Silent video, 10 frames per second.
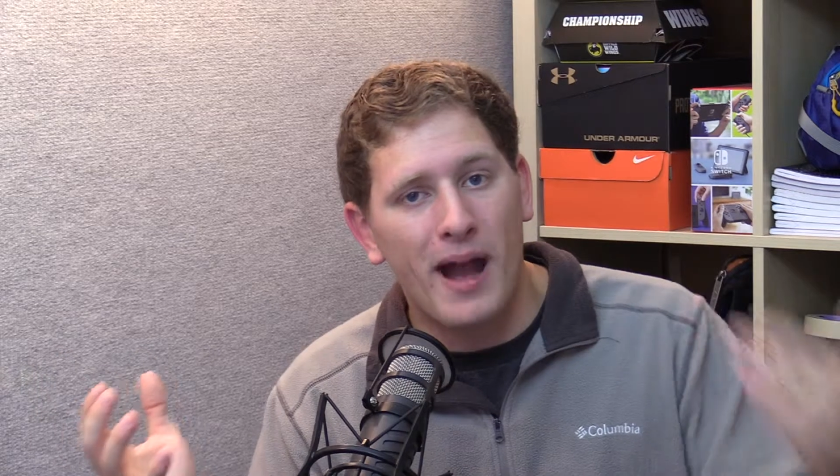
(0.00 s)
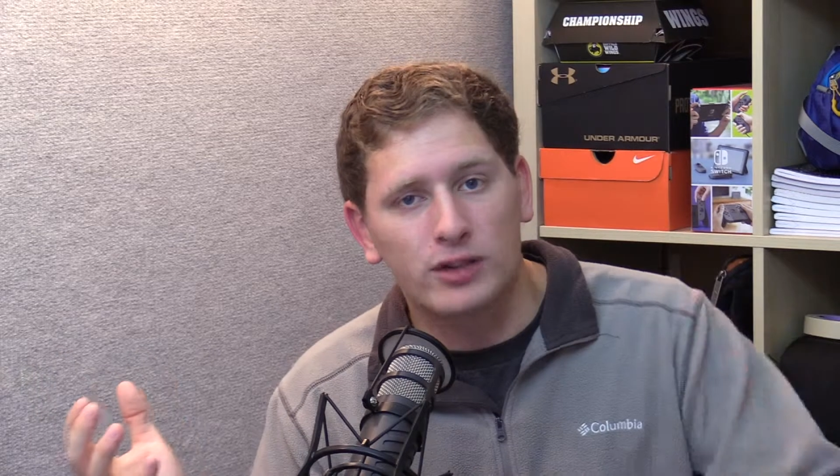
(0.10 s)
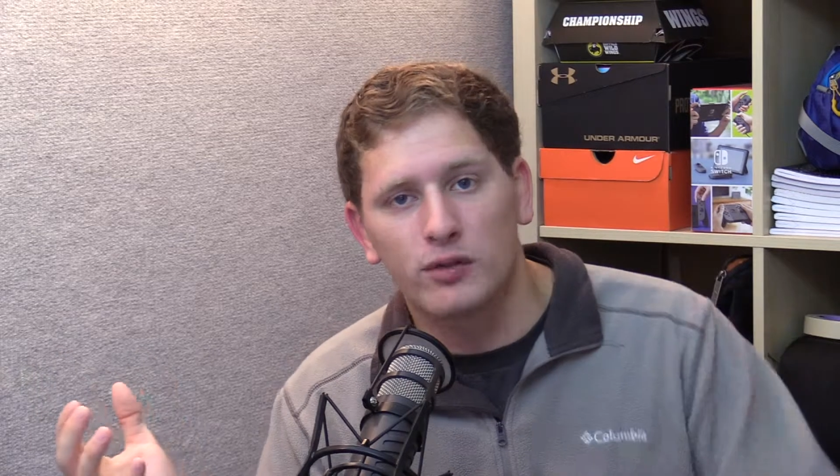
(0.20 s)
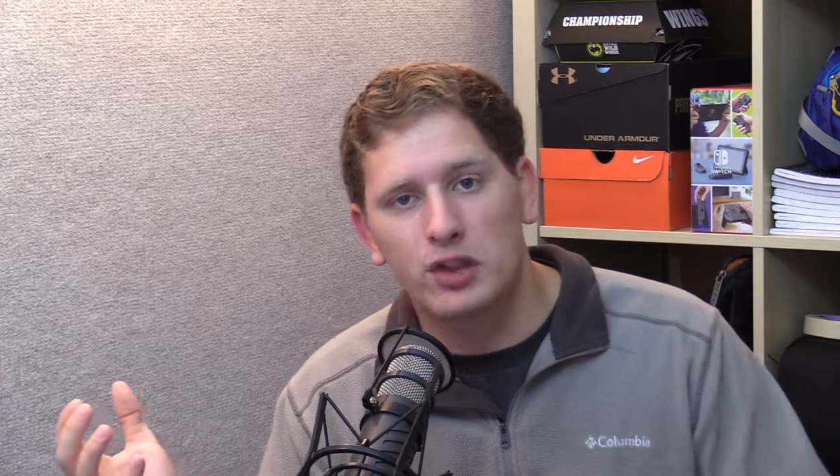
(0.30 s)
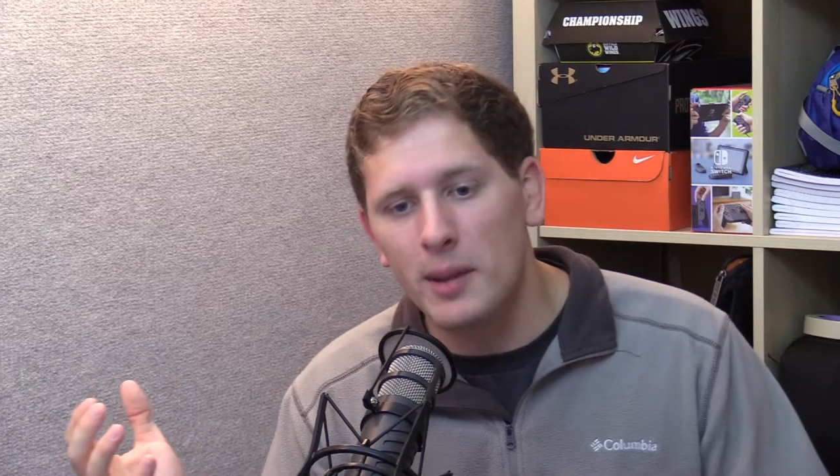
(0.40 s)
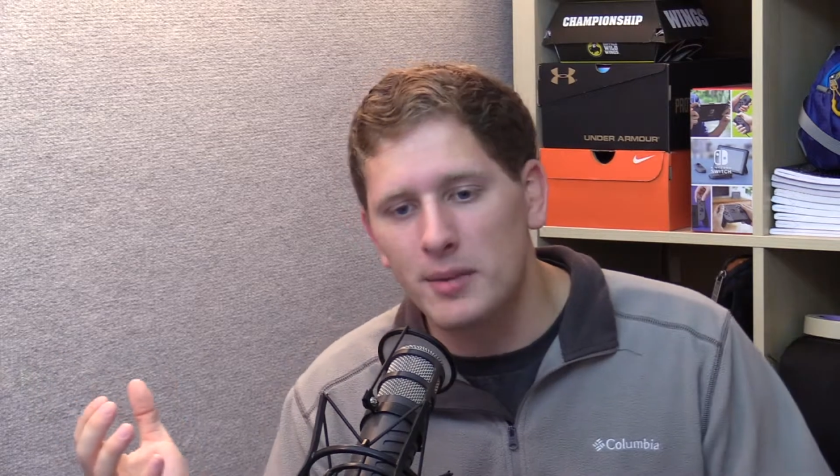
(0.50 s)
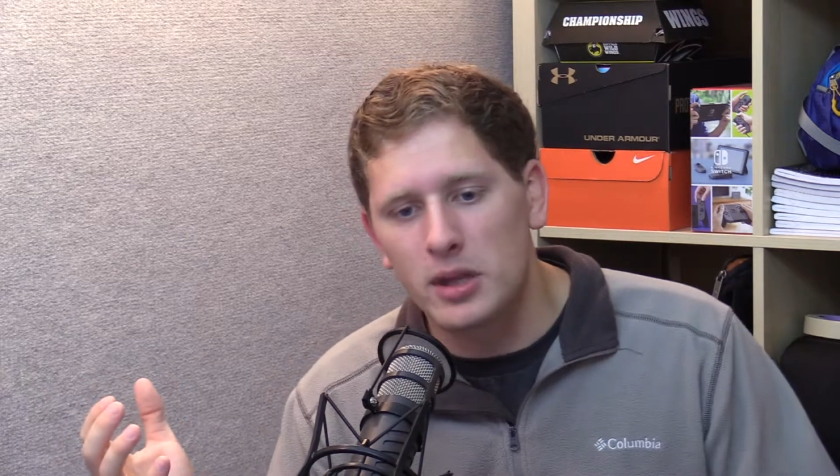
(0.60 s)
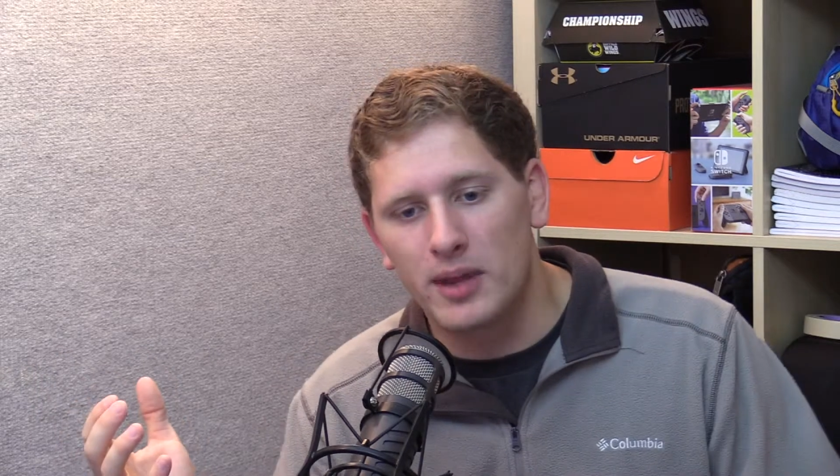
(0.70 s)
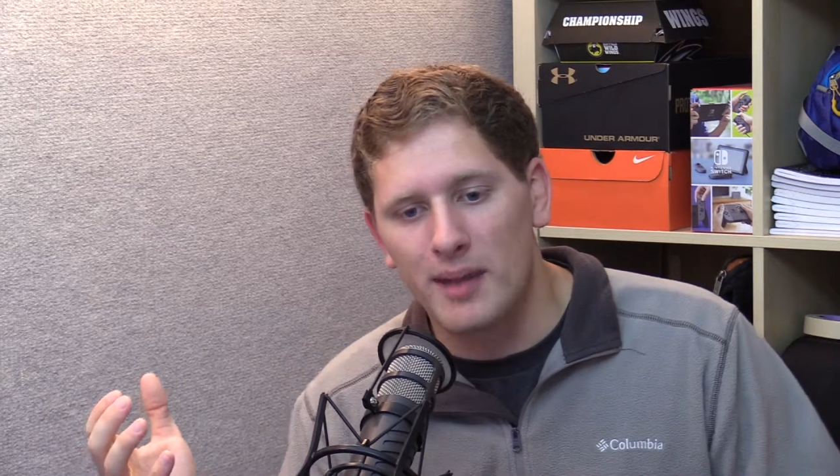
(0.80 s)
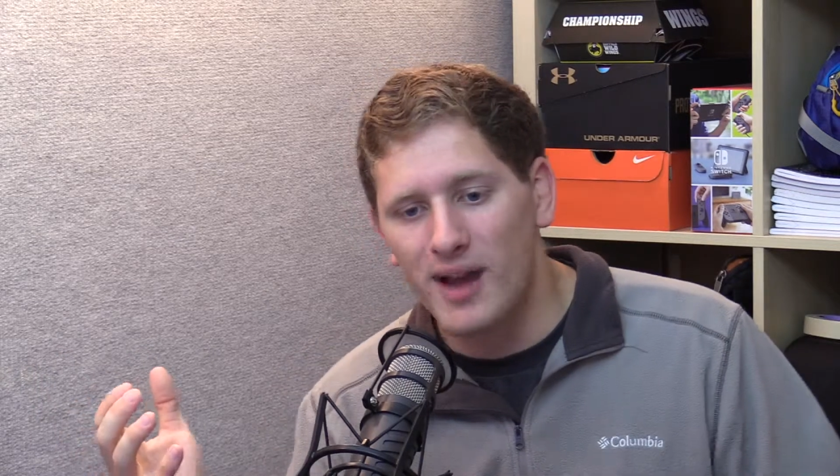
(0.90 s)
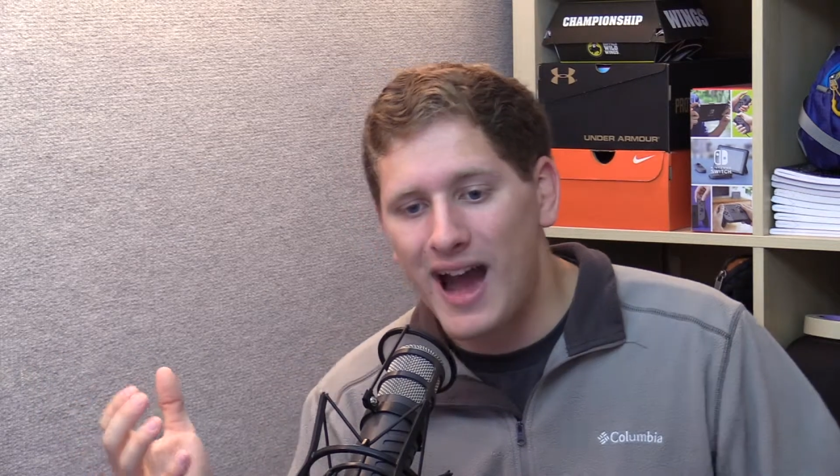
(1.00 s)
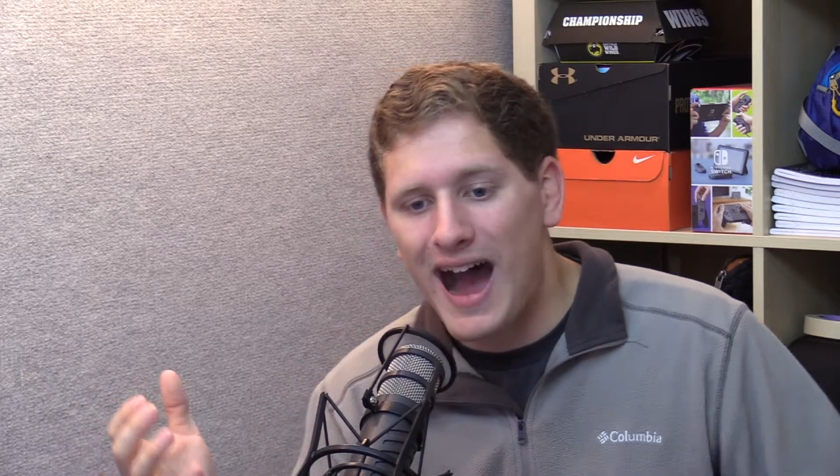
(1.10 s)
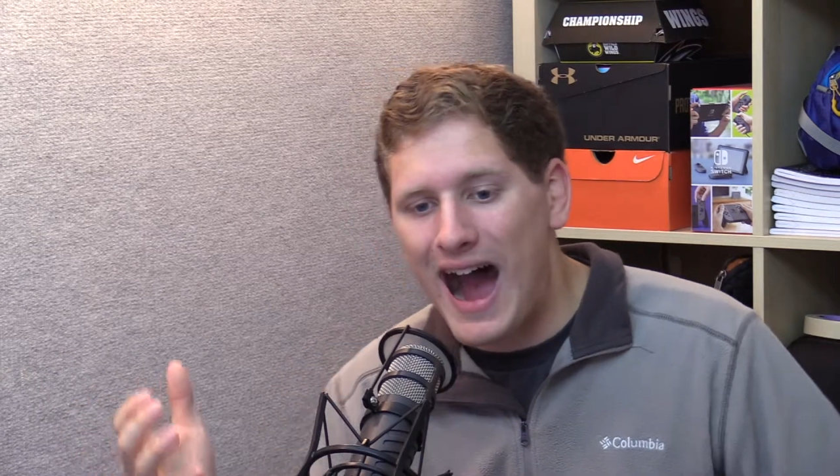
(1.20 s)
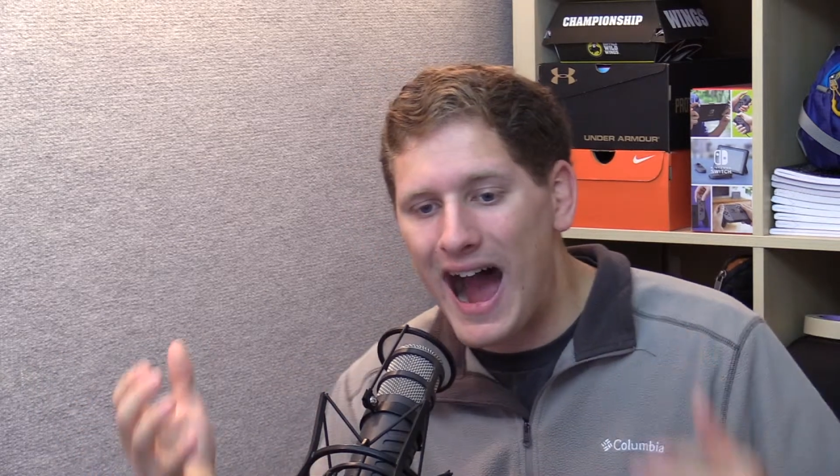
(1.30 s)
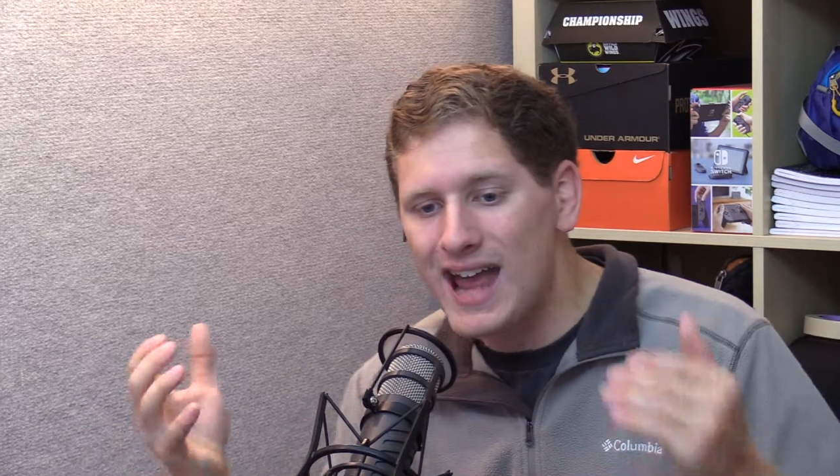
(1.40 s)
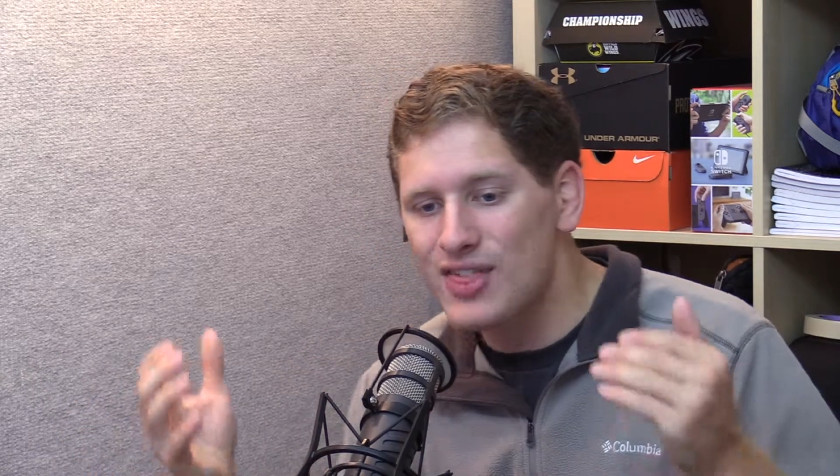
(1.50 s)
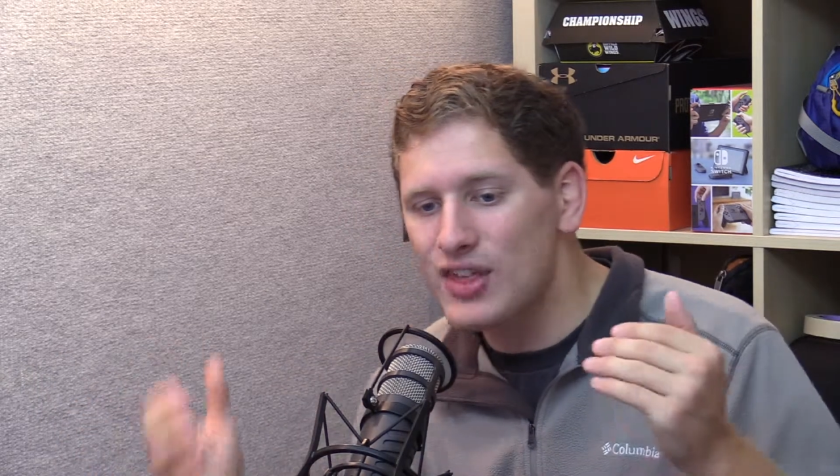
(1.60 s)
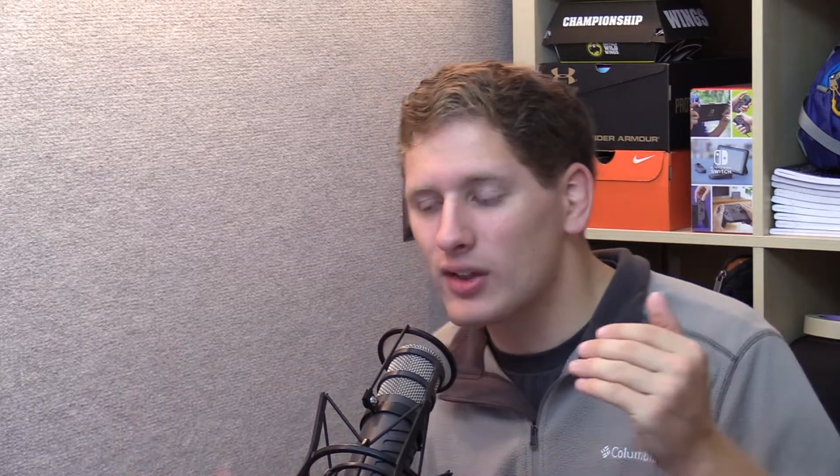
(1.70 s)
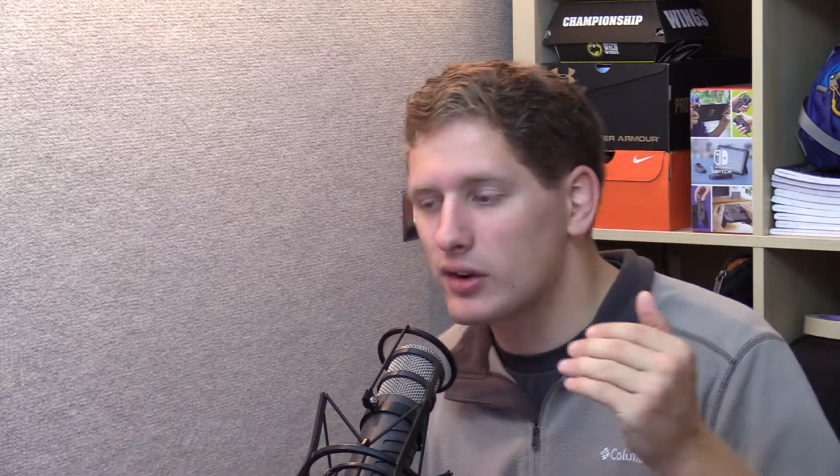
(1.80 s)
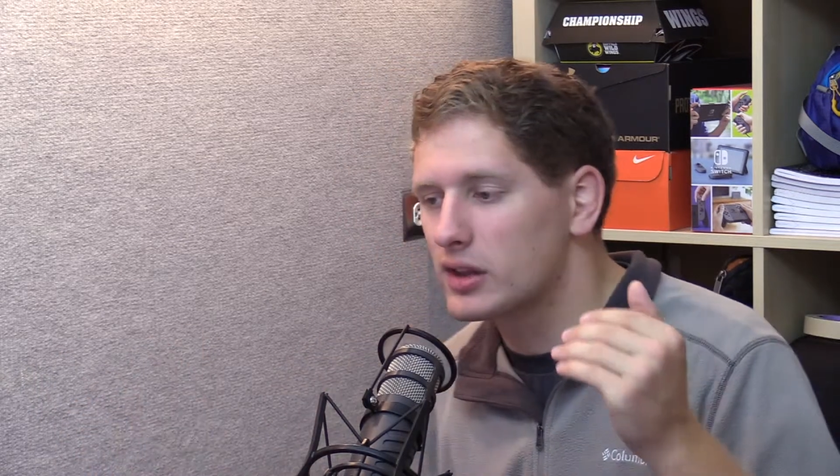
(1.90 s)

Pac-12 championship game. I think there's